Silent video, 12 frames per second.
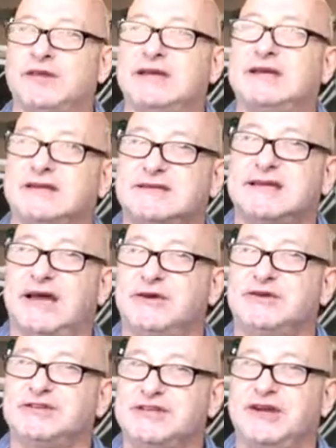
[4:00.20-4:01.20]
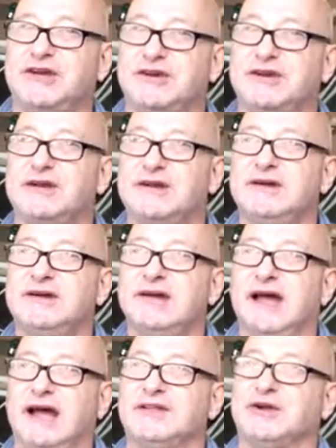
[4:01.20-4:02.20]
contenders here
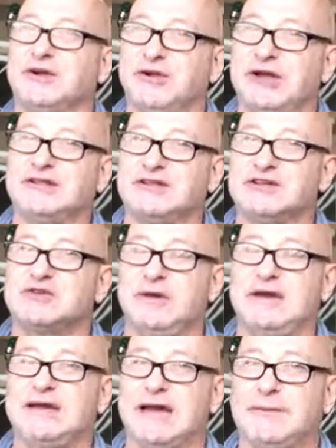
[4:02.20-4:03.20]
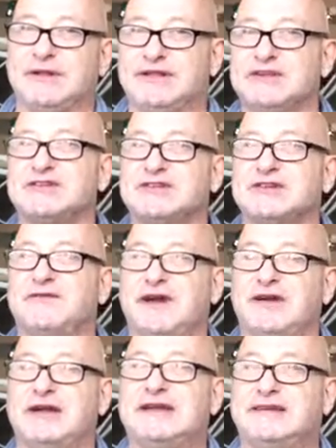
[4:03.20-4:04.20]
at the Clink this weekend. But this is a
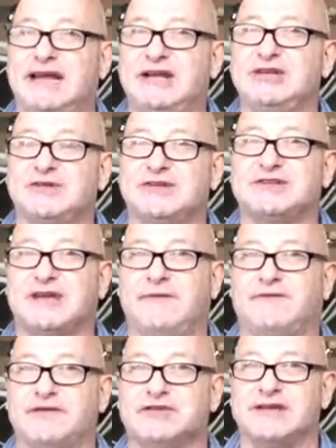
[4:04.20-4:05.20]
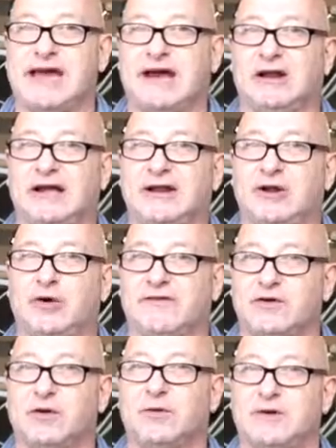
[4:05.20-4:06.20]
very dangerous game for Seattle. I know
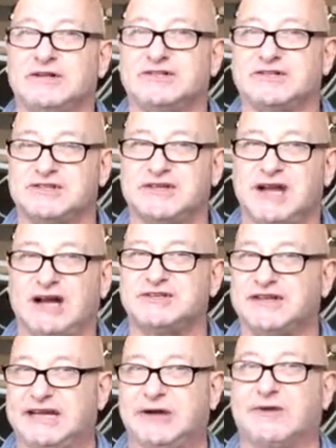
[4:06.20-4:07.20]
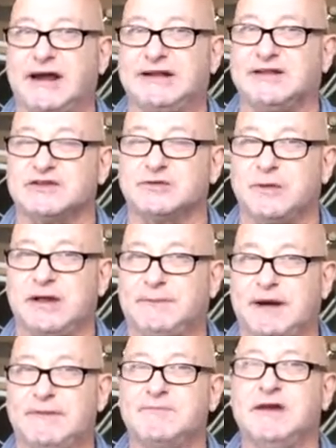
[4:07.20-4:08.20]
everyone wants the Seahawks to get right this week,
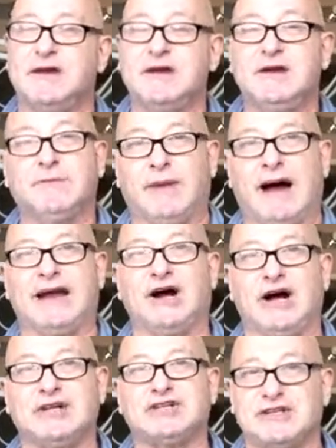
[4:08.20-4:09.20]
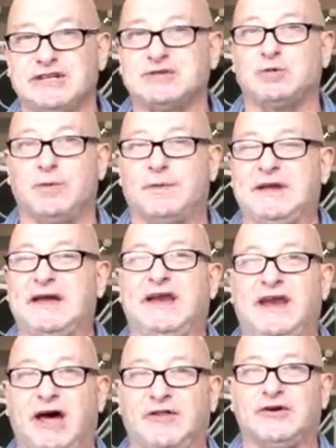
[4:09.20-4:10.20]
but my hunch, this will be
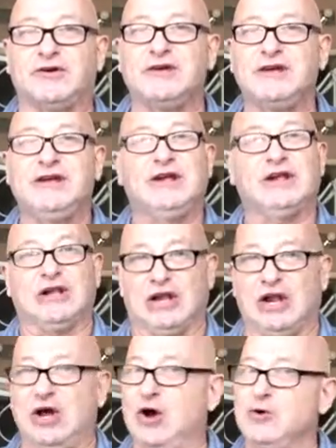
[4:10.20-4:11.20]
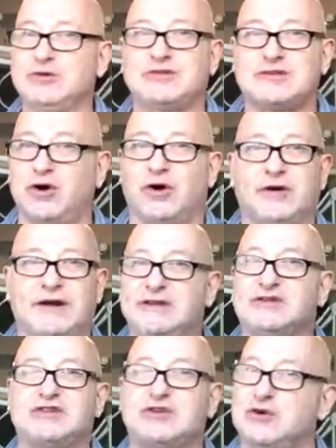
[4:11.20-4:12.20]
another low-scoring
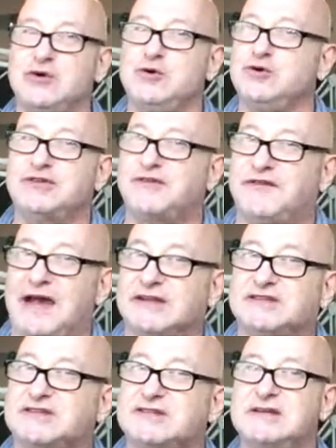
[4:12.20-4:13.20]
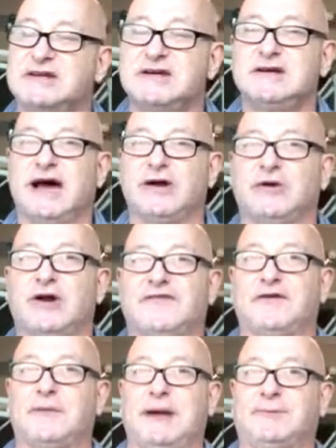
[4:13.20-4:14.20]
snooze fest. I don't
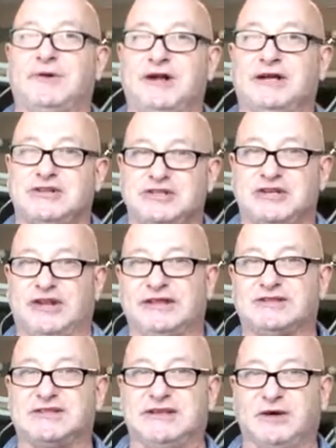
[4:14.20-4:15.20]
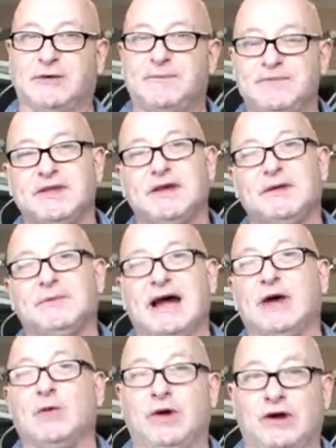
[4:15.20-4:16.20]
often make predictions on this deal, but
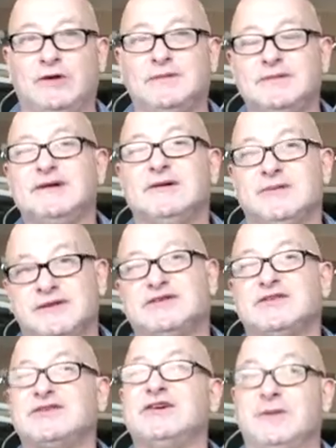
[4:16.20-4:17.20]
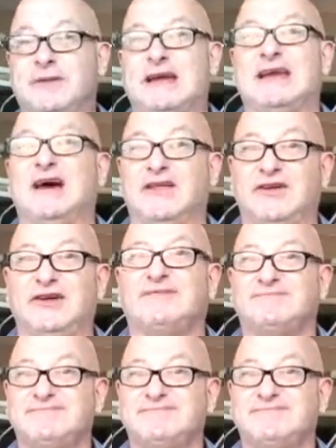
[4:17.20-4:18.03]
I will. This is going to be another,